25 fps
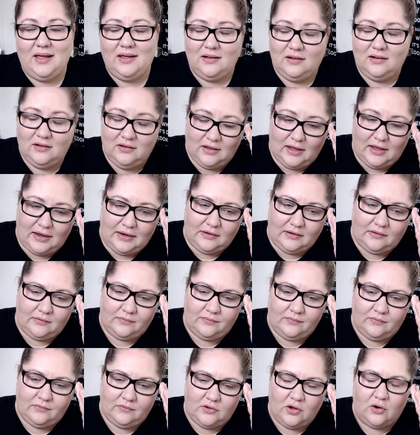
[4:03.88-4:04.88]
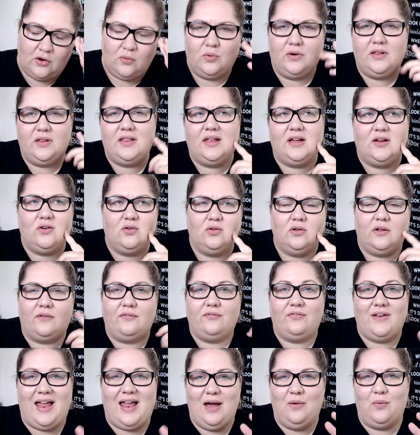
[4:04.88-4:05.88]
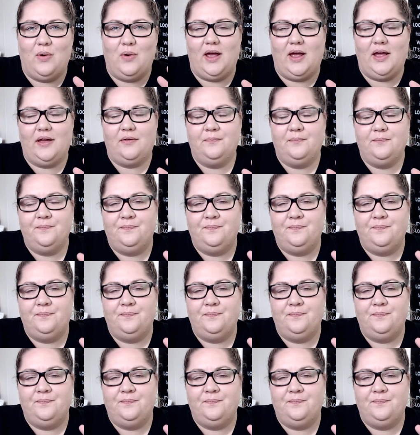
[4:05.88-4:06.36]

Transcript: like, no, what do they call it? Flatware.